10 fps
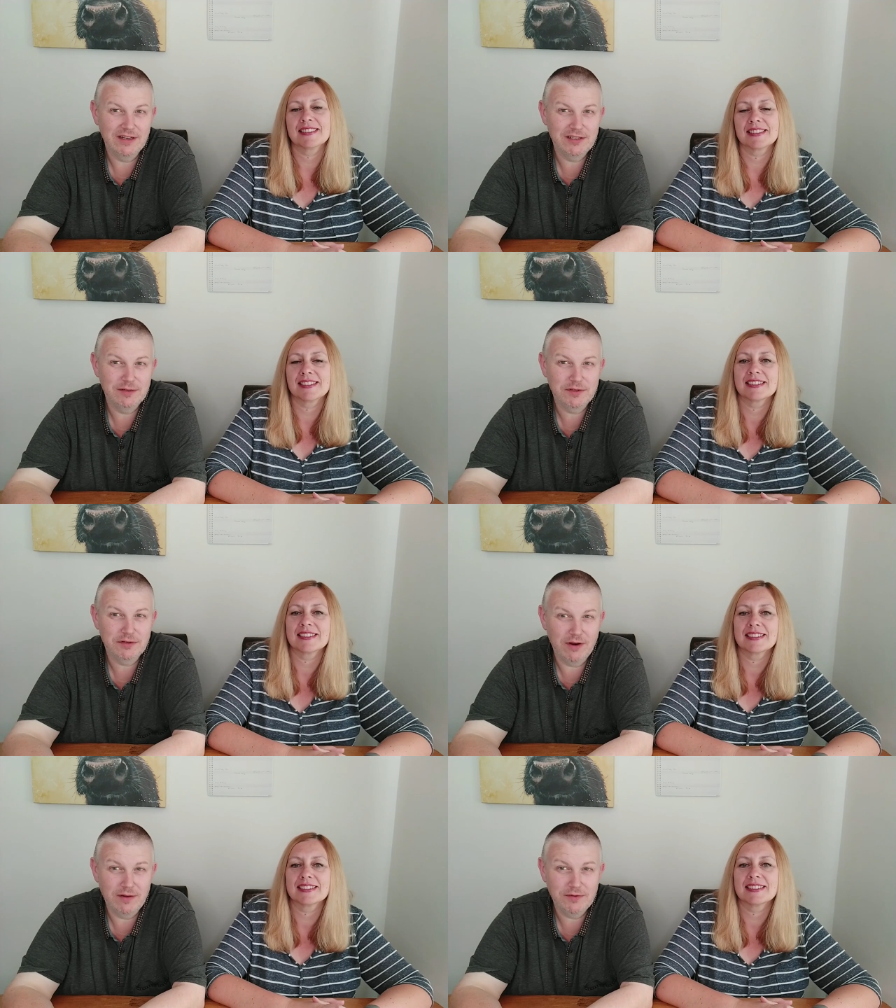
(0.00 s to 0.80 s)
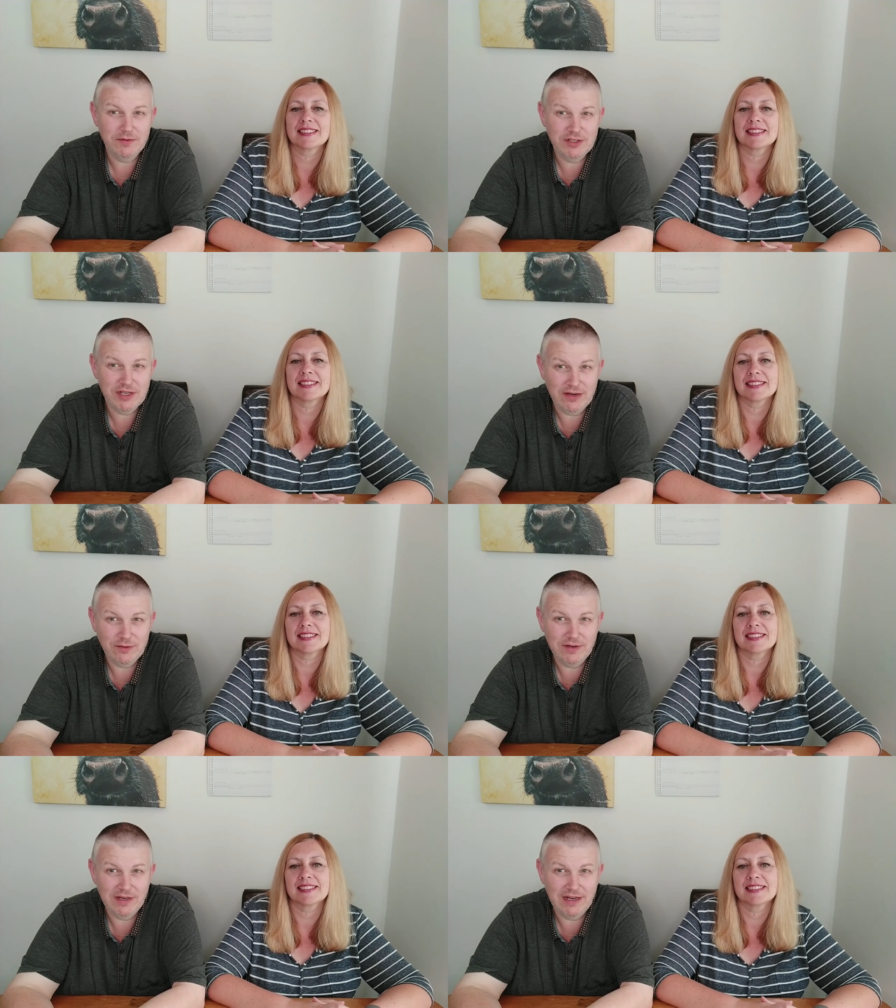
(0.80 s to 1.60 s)
Speaker 1: and subscribe to our
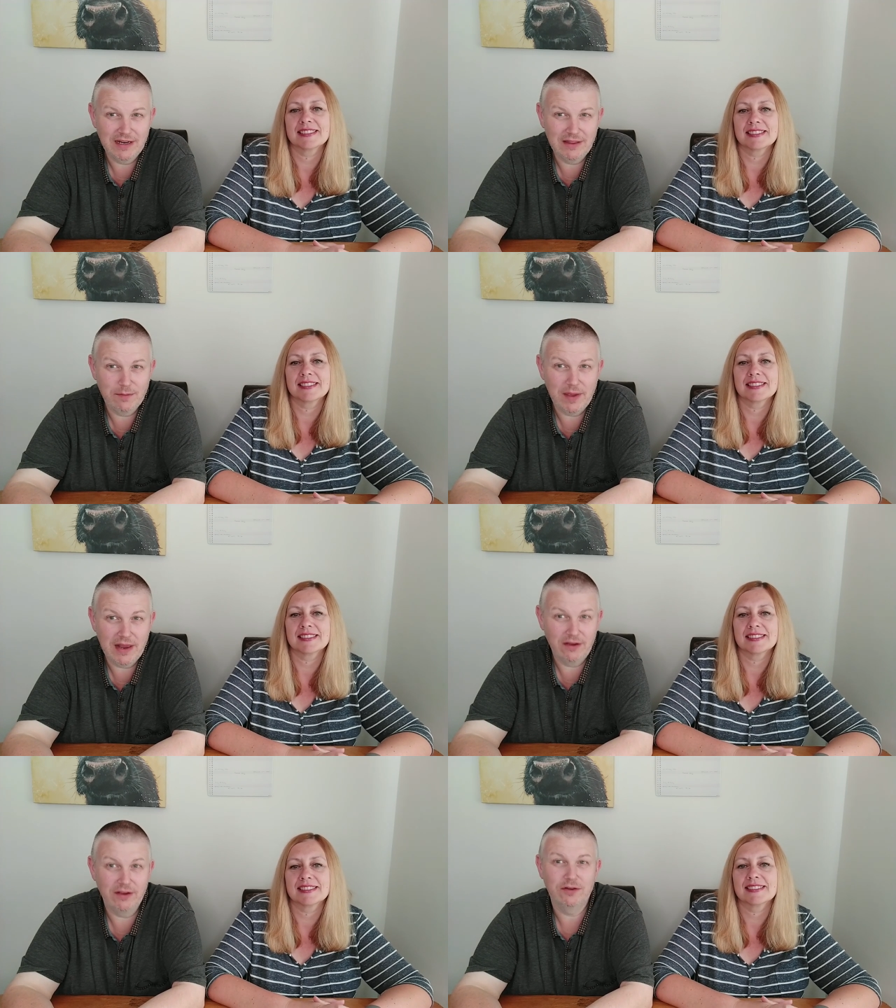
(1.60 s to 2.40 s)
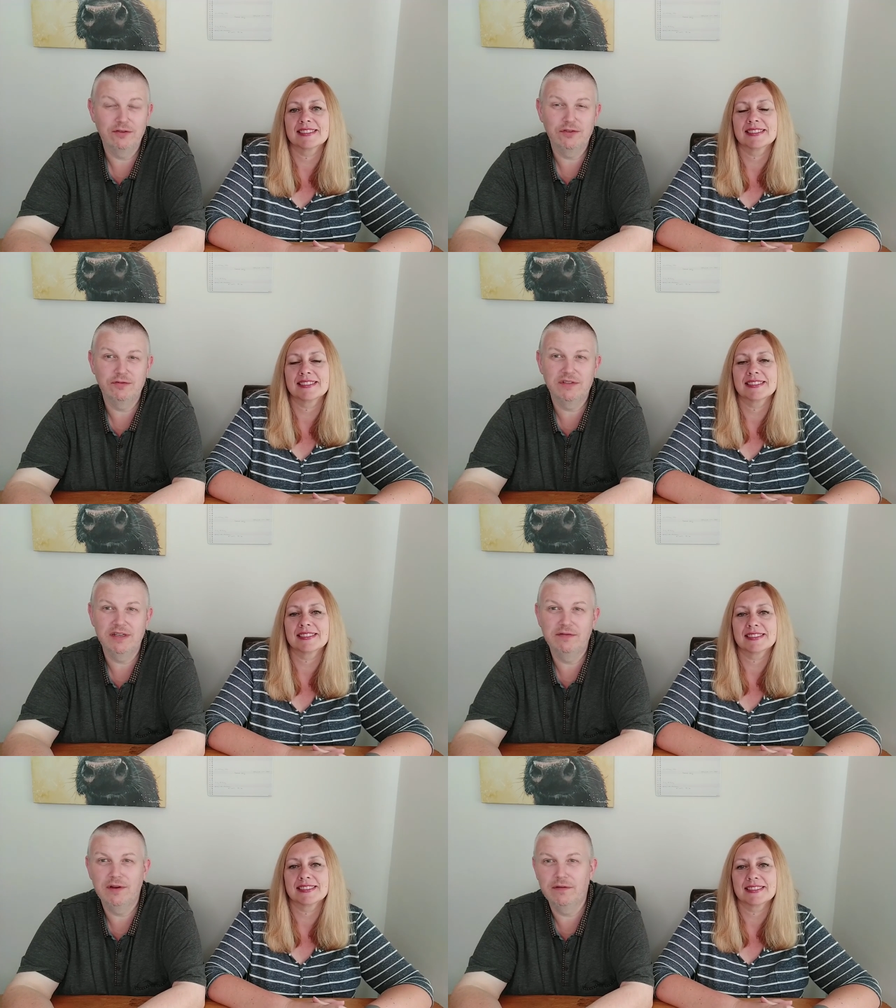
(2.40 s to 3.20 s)
channel and click the bell icon to
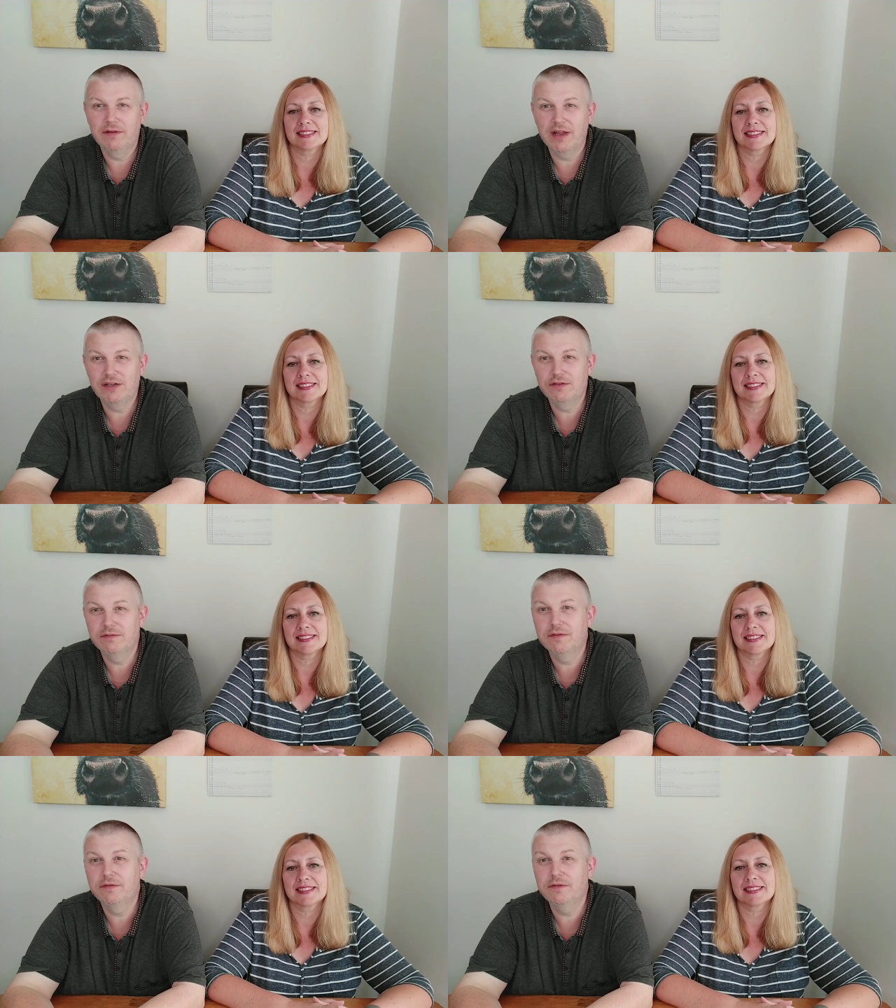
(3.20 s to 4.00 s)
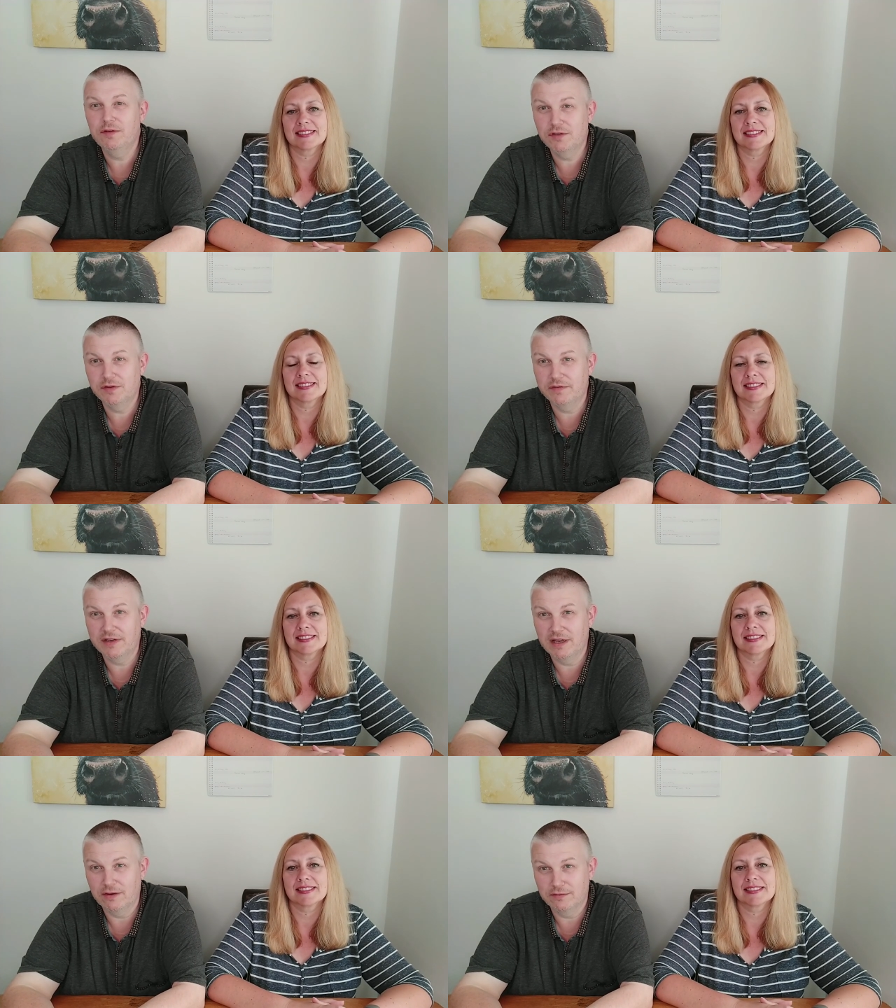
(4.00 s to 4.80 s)
receive notification for future
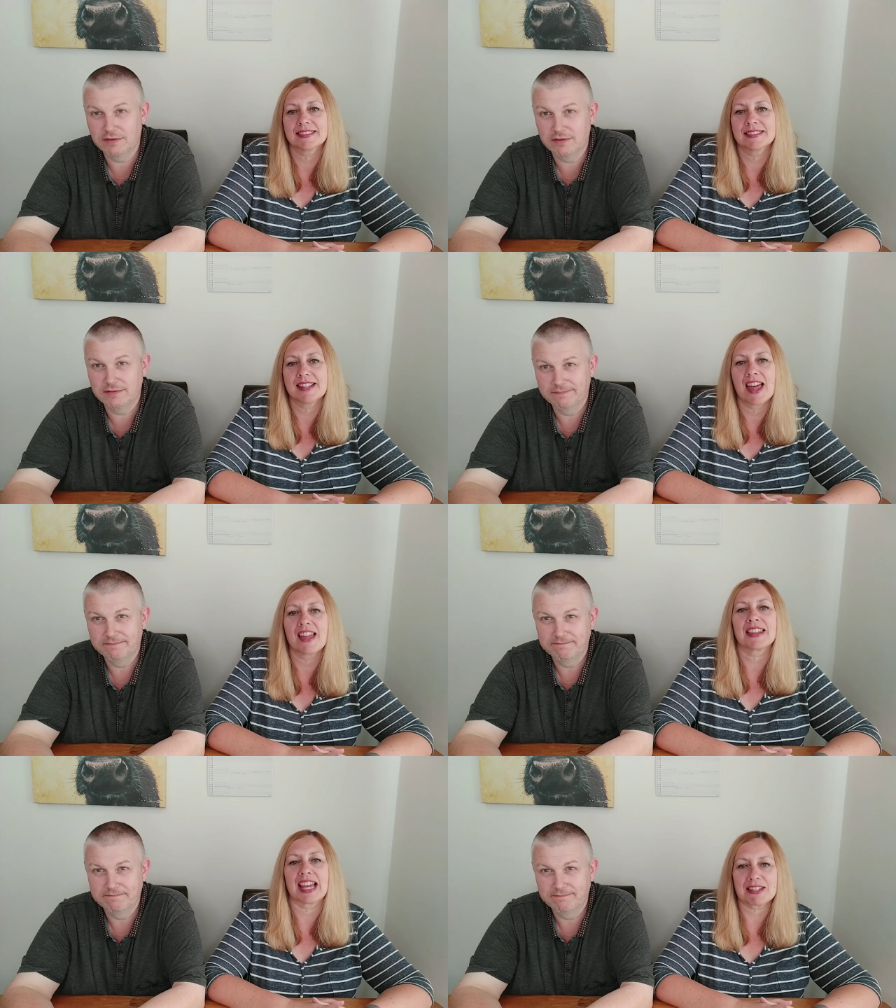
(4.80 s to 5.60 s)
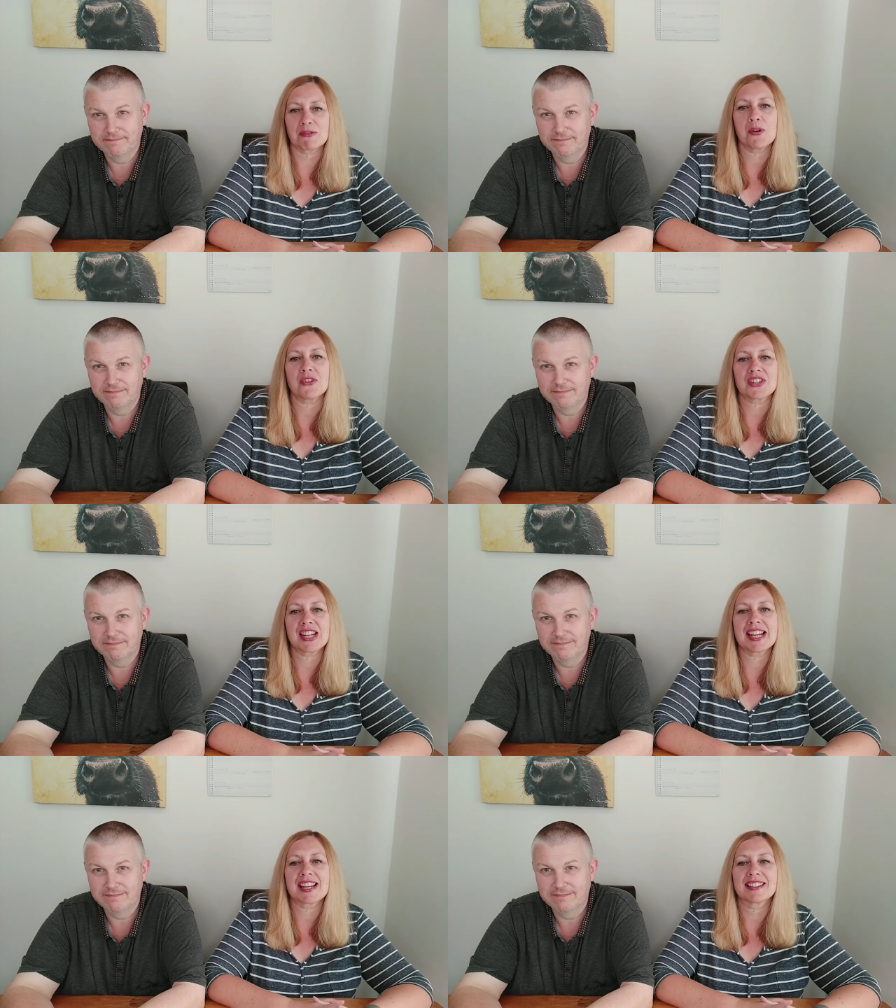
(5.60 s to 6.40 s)
videos.
Speaker 2: Thanks for
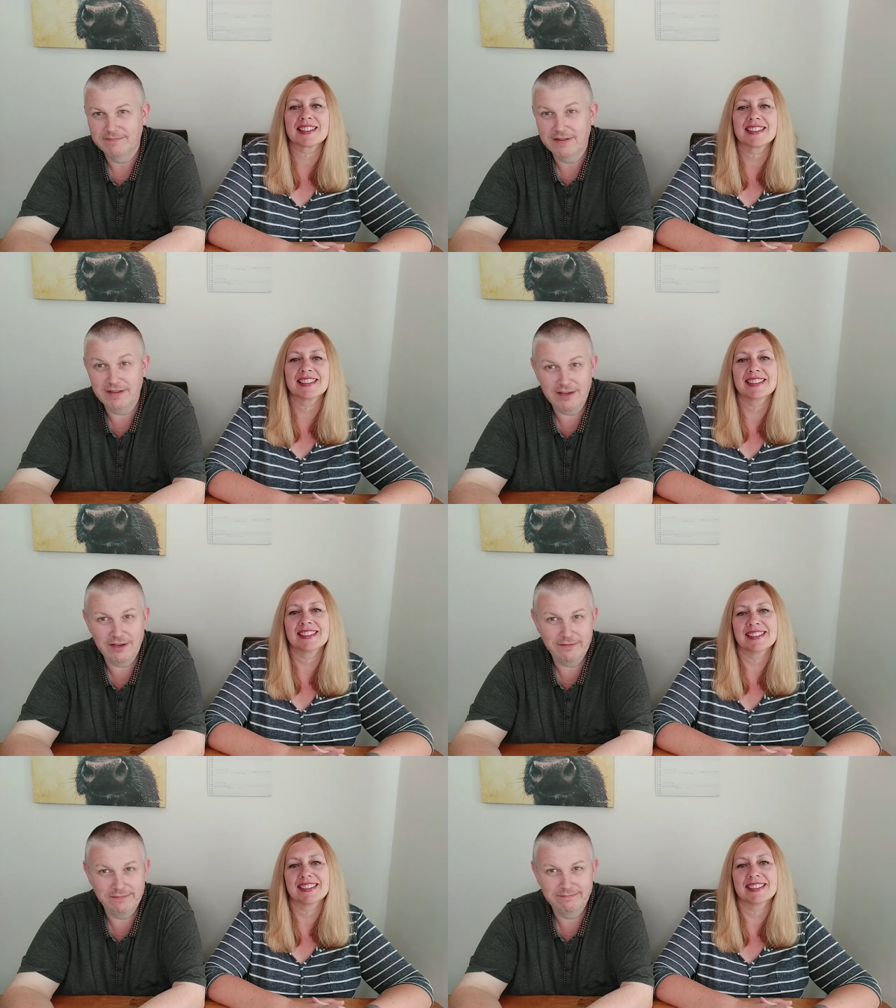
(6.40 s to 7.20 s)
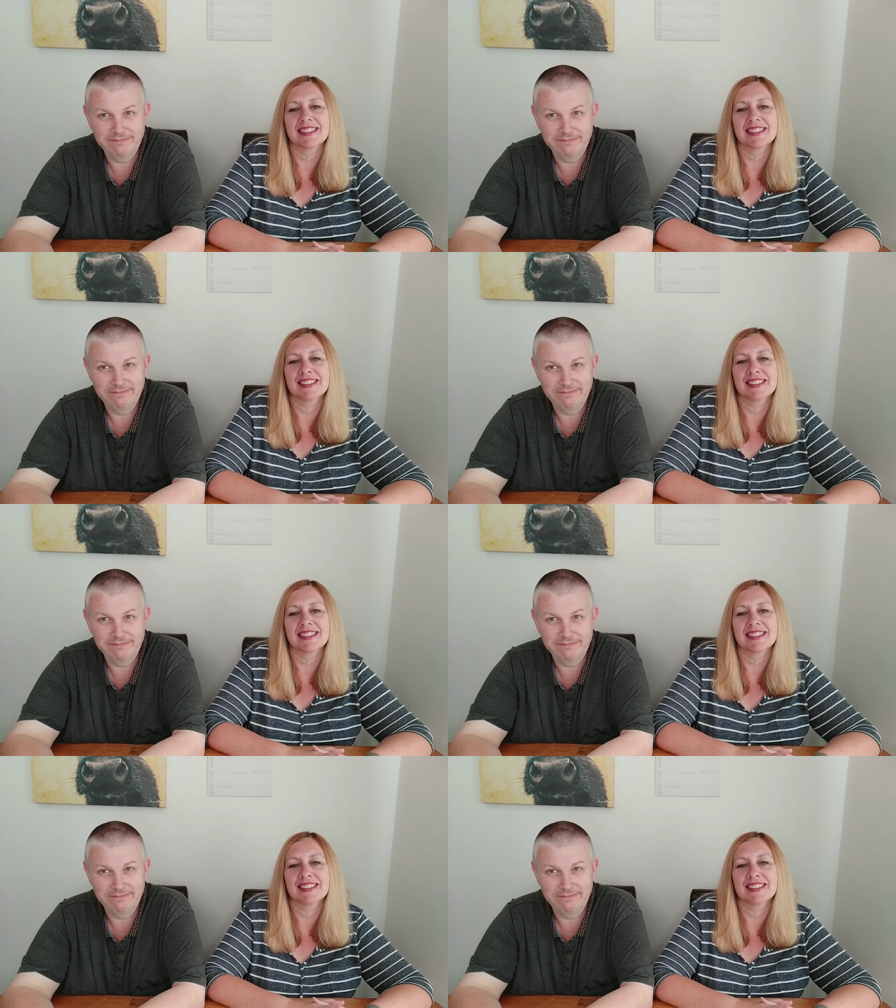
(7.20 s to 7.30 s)
watching.
Speaker 1: Thank you.